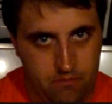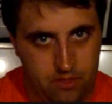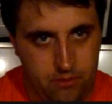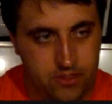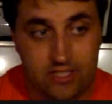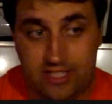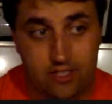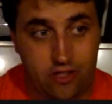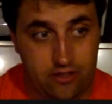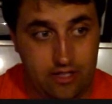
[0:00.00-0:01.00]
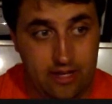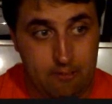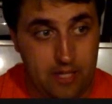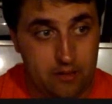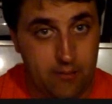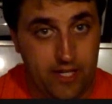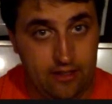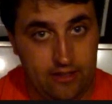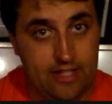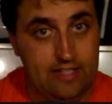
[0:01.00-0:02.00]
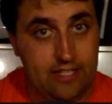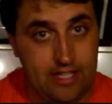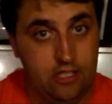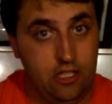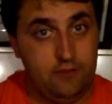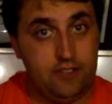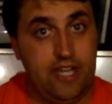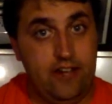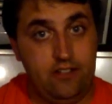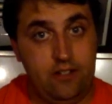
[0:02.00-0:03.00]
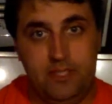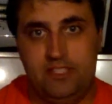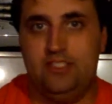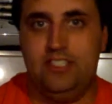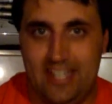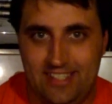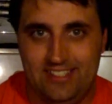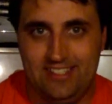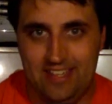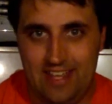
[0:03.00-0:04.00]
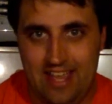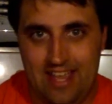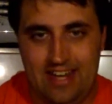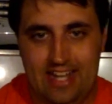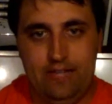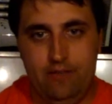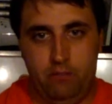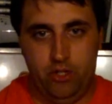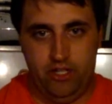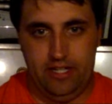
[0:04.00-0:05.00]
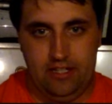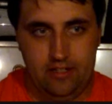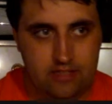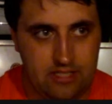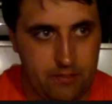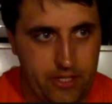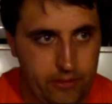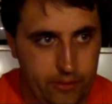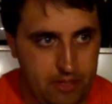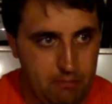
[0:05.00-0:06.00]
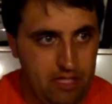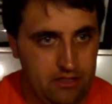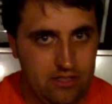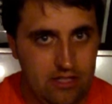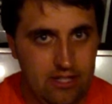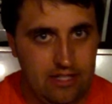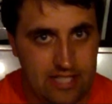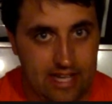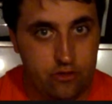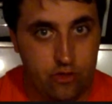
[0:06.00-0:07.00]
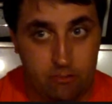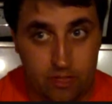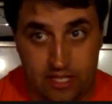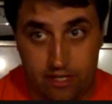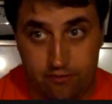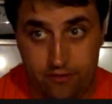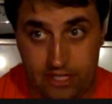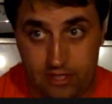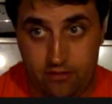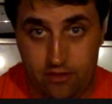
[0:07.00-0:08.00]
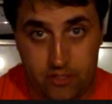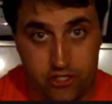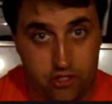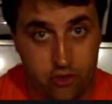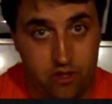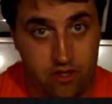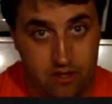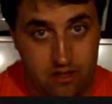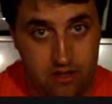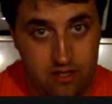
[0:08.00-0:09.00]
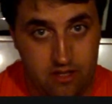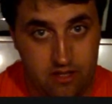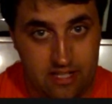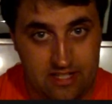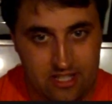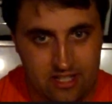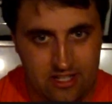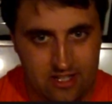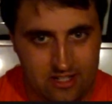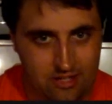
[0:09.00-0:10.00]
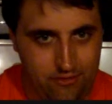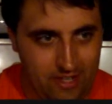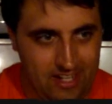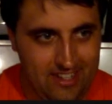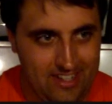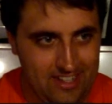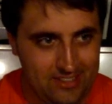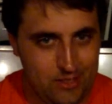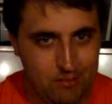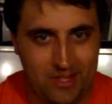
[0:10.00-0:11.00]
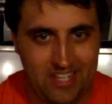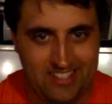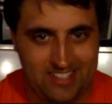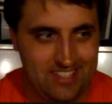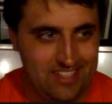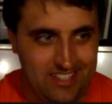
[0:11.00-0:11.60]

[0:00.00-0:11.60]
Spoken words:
She was not talking about Michael Knight, Hasselhoff's character, but Kit. And they even brought in somebody who had built an exact replica of Kit from the show that she finally got to meet.